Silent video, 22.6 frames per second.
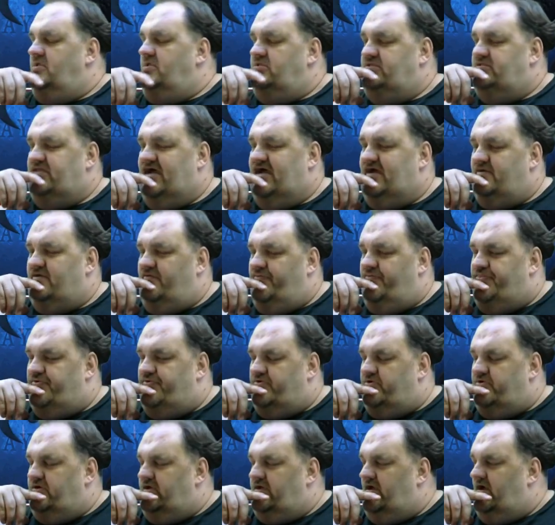Data
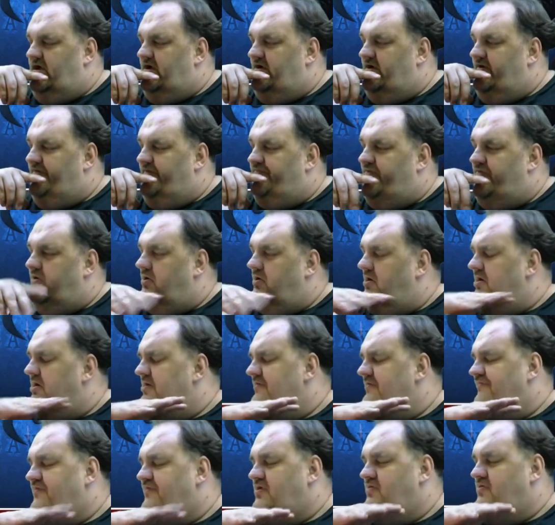3. There are
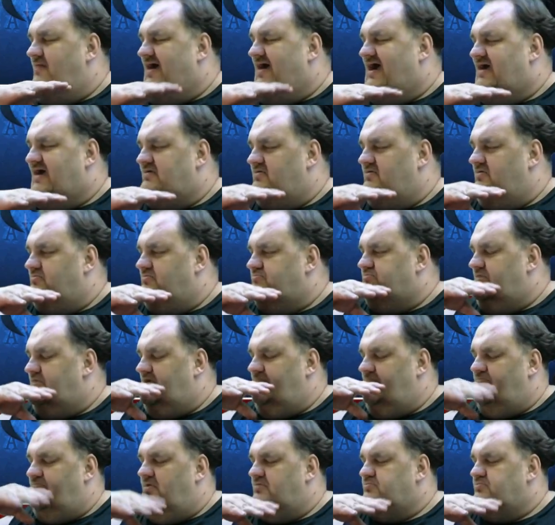a few add-ons.
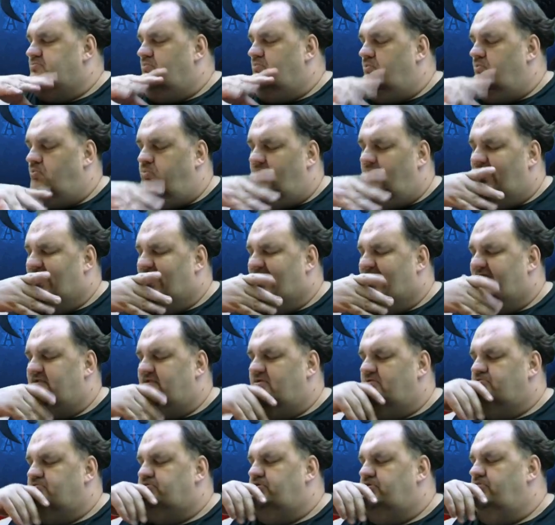I'm not sure what
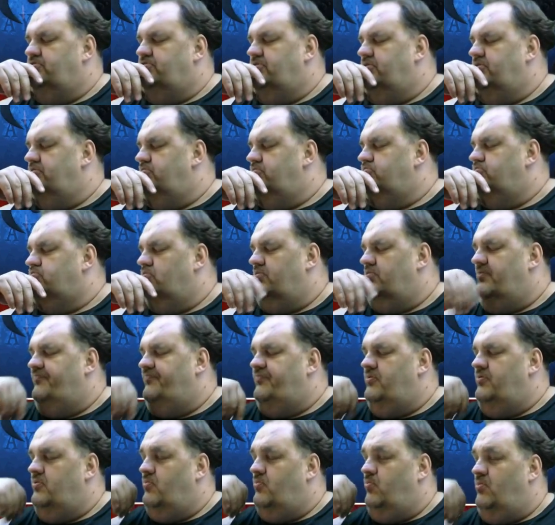add-ons you use, or
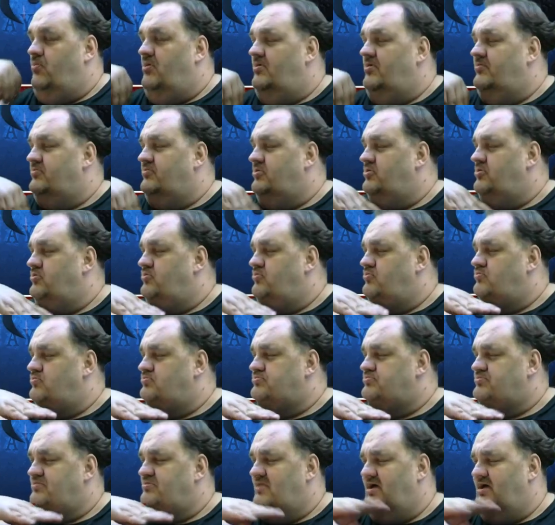if you're one
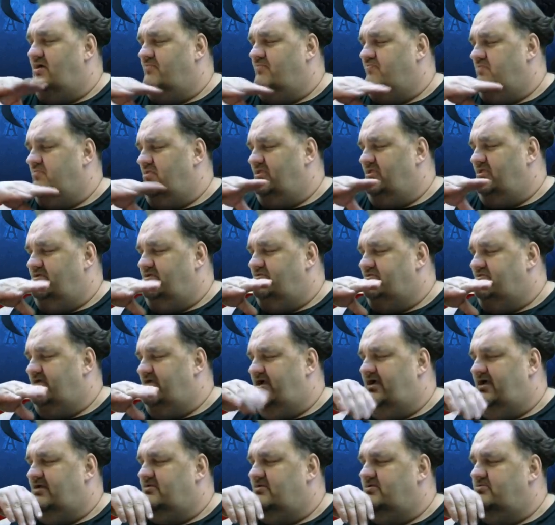who's not really into
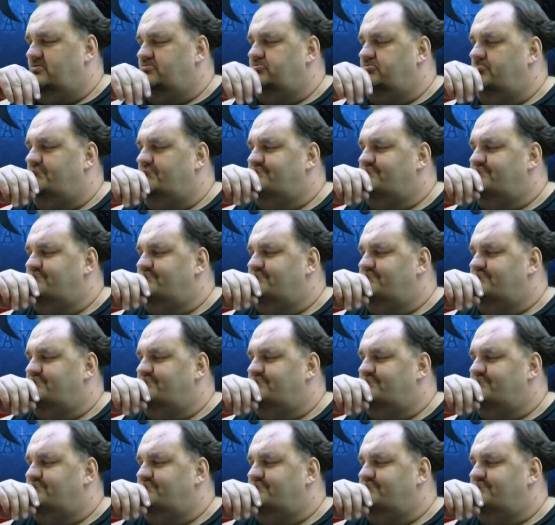add-ons.